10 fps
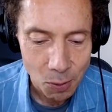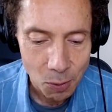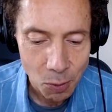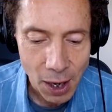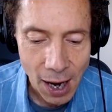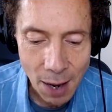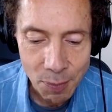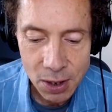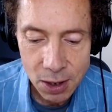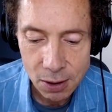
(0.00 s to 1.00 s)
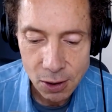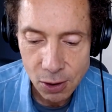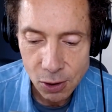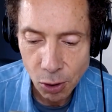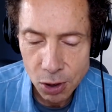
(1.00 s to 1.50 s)
what happened to
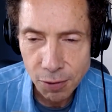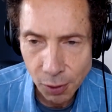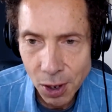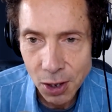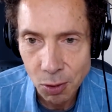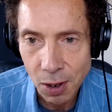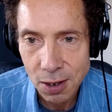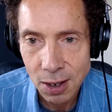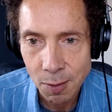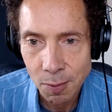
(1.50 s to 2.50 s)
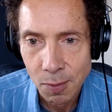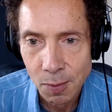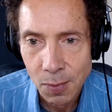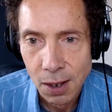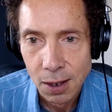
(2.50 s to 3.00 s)
George Floyd is racism.
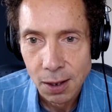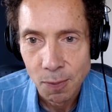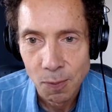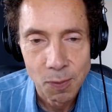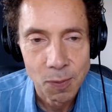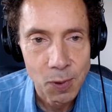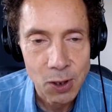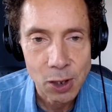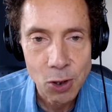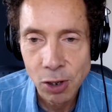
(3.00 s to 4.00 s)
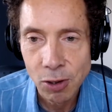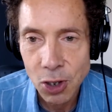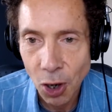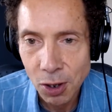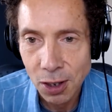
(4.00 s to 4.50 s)
Exclusionary
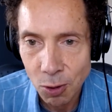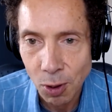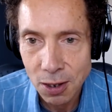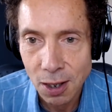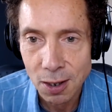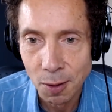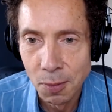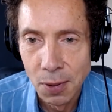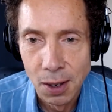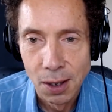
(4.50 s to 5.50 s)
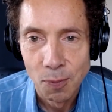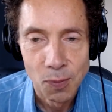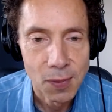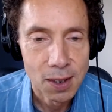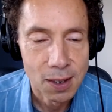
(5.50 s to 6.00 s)
zoning is racism.
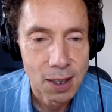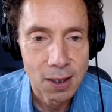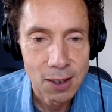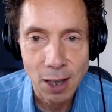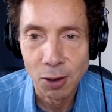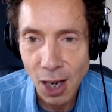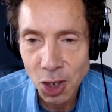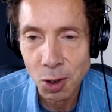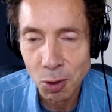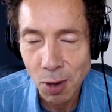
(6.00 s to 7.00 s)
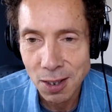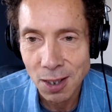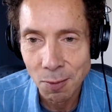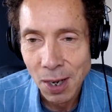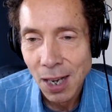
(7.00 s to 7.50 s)
Segregation is
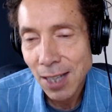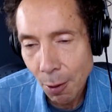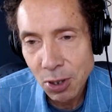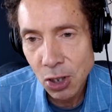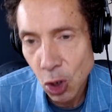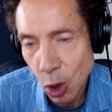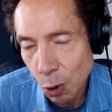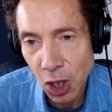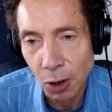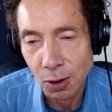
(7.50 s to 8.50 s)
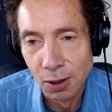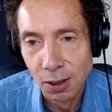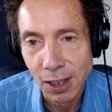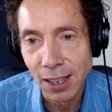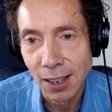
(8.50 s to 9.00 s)
racism. That was a stupid joke.
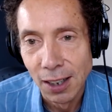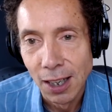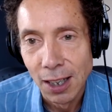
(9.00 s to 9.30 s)
Like,